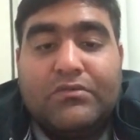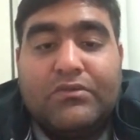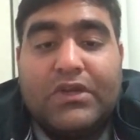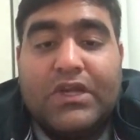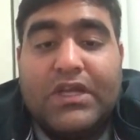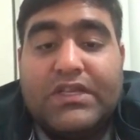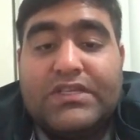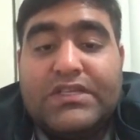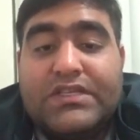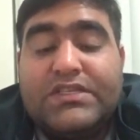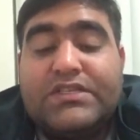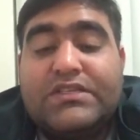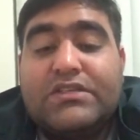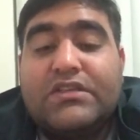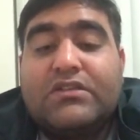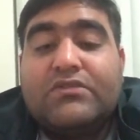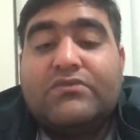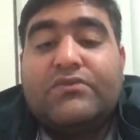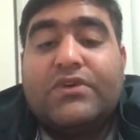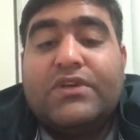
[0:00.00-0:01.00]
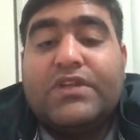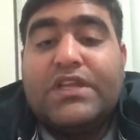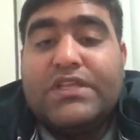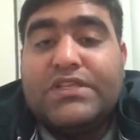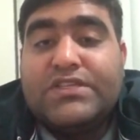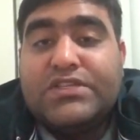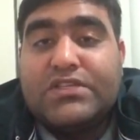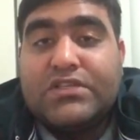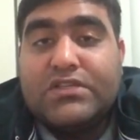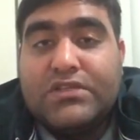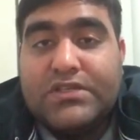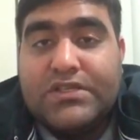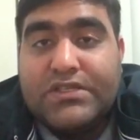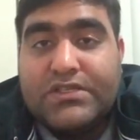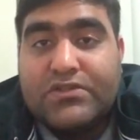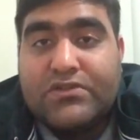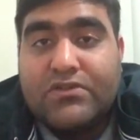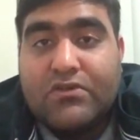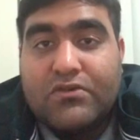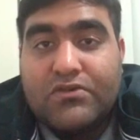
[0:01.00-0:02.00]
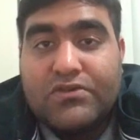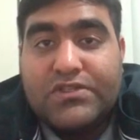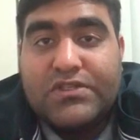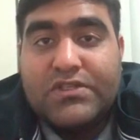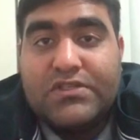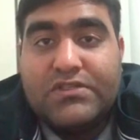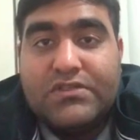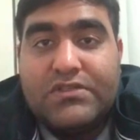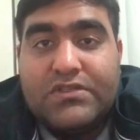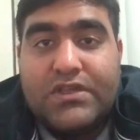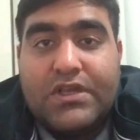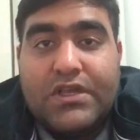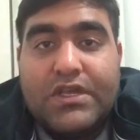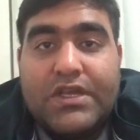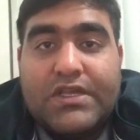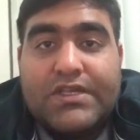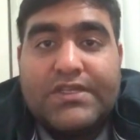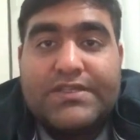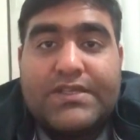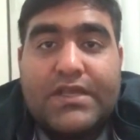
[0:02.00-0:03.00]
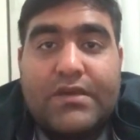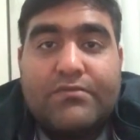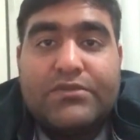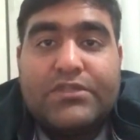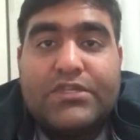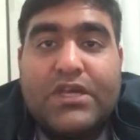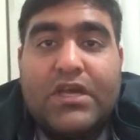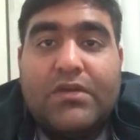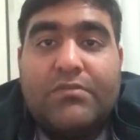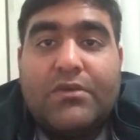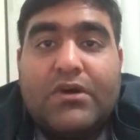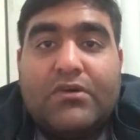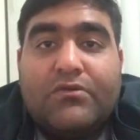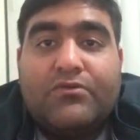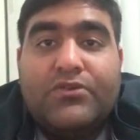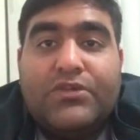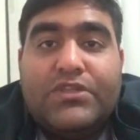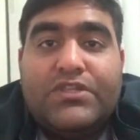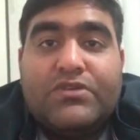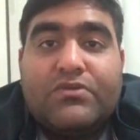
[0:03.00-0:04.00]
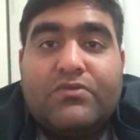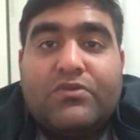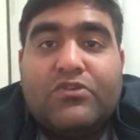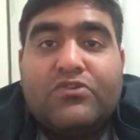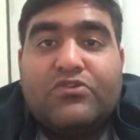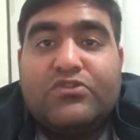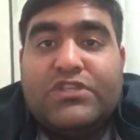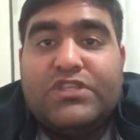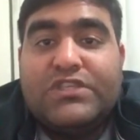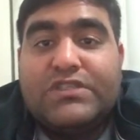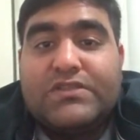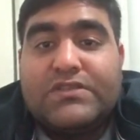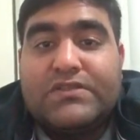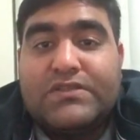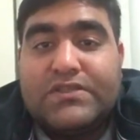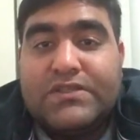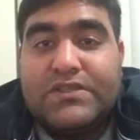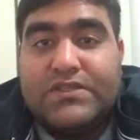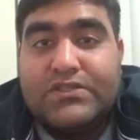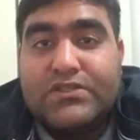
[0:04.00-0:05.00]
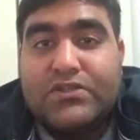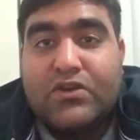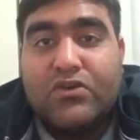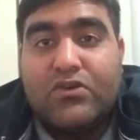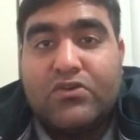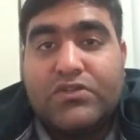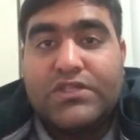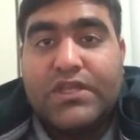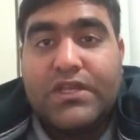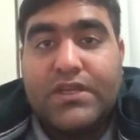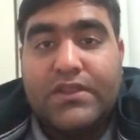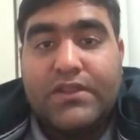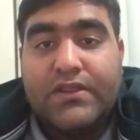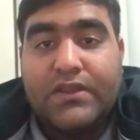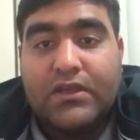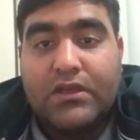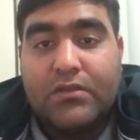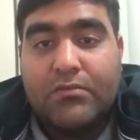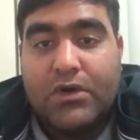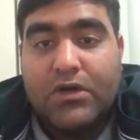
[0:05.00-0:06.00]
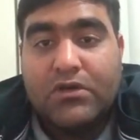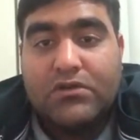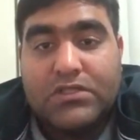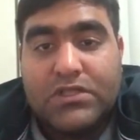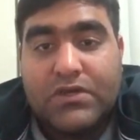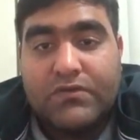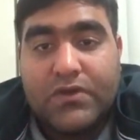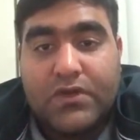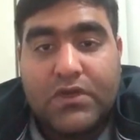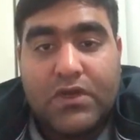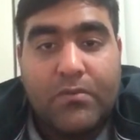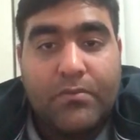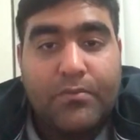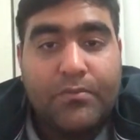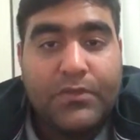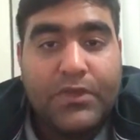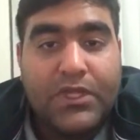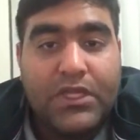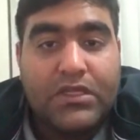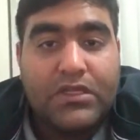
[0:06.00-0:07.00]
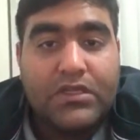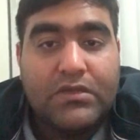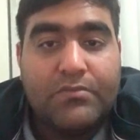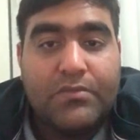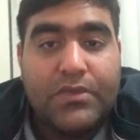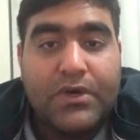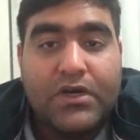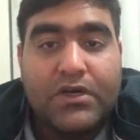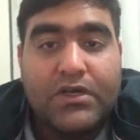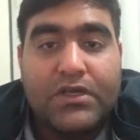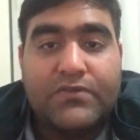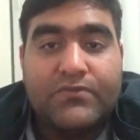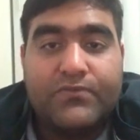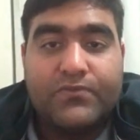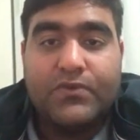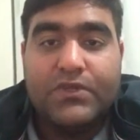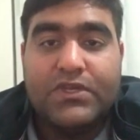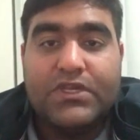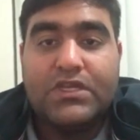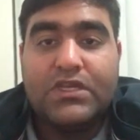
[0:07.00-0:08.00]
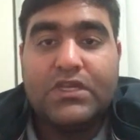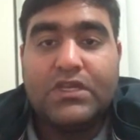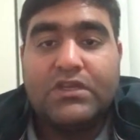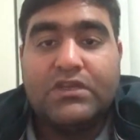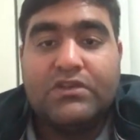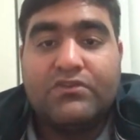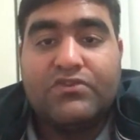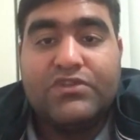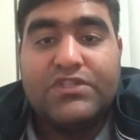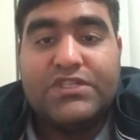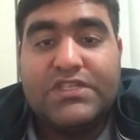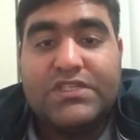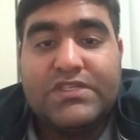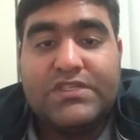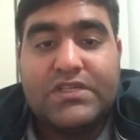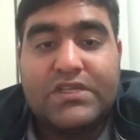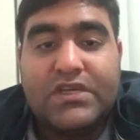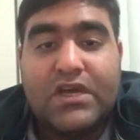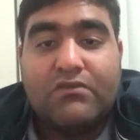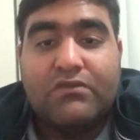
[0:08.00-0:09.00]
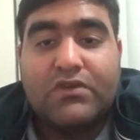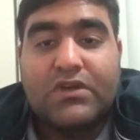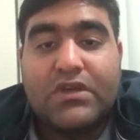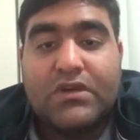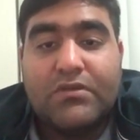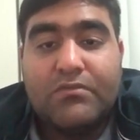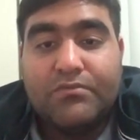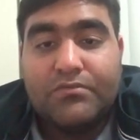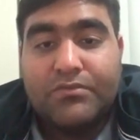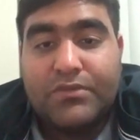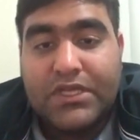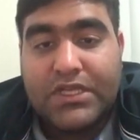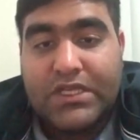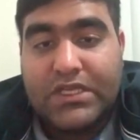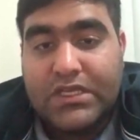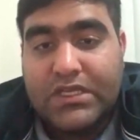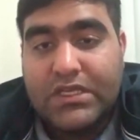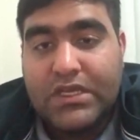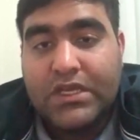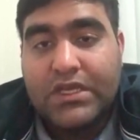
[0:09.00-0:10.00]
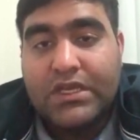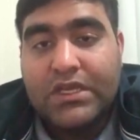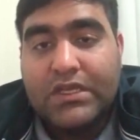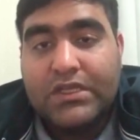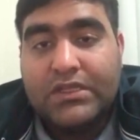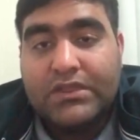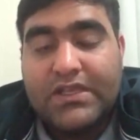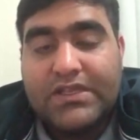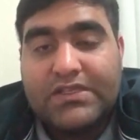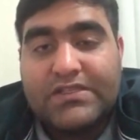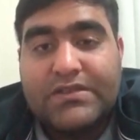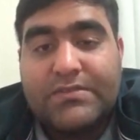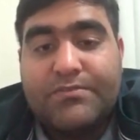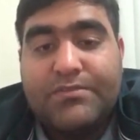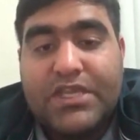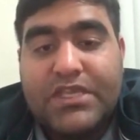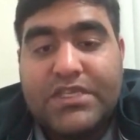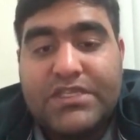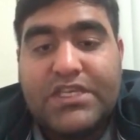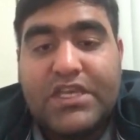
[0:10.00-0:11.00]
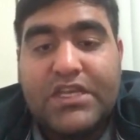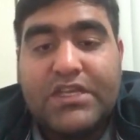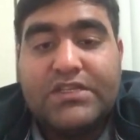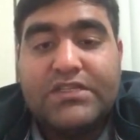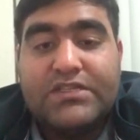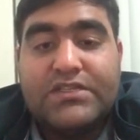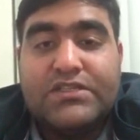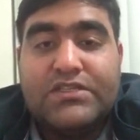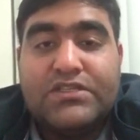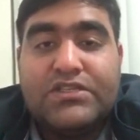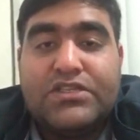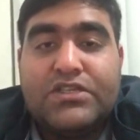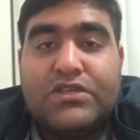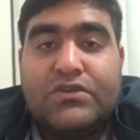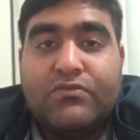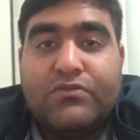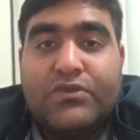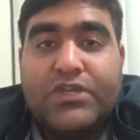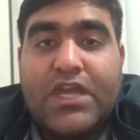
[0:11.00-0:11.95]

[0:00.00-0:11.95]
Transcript: additional financial disclosures. Sometime we don't want to disclose anything about our company, but if we register our company, that's a big challenge we